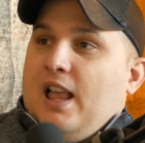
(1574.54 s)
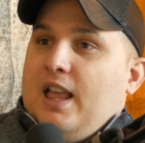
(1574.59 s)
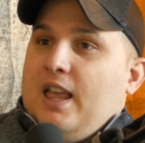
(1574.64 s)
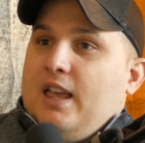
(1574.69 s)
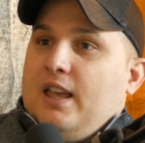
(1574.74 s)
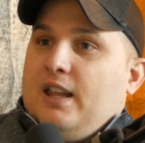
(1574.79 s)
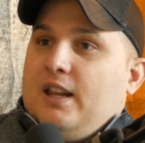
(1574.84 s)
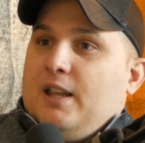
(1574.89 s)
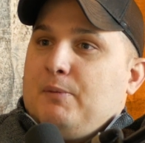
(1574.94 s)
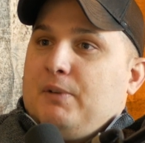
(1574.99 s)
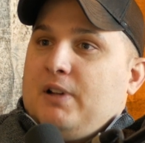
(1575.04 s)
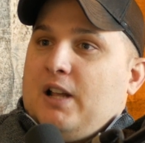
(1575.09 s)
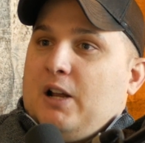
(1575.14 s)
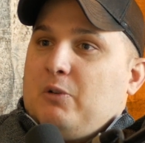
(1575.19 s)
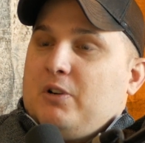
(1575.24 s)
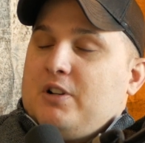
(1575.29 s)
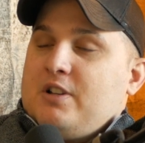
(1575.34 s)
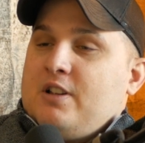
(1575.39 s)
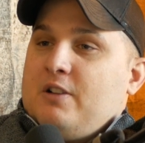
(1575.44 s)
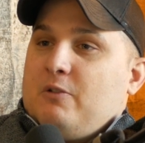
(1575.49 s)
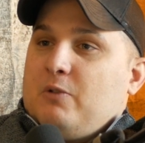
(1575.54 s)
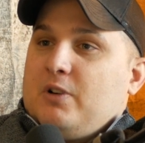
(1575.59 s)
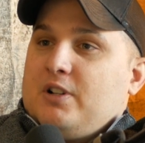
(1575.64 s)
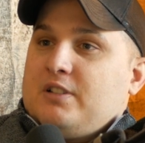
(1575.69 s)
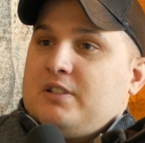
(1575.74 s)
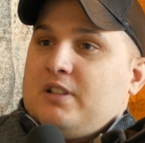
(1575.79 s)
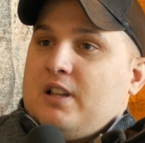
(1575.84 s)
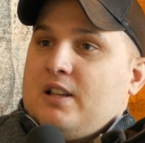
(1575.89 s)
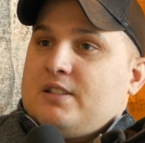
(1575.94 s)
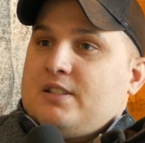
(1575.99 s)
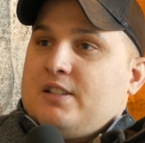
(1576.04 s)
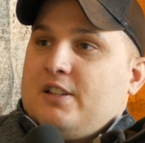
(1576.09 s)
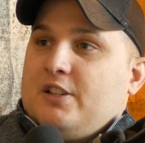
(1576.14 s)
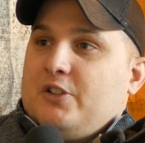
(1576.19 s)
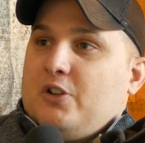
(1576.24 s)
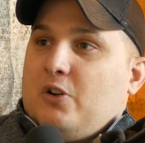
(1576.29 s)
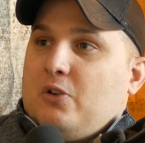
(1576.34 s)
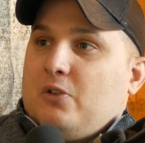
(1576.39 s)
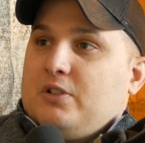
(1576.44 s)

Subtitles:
And him and I were discussing,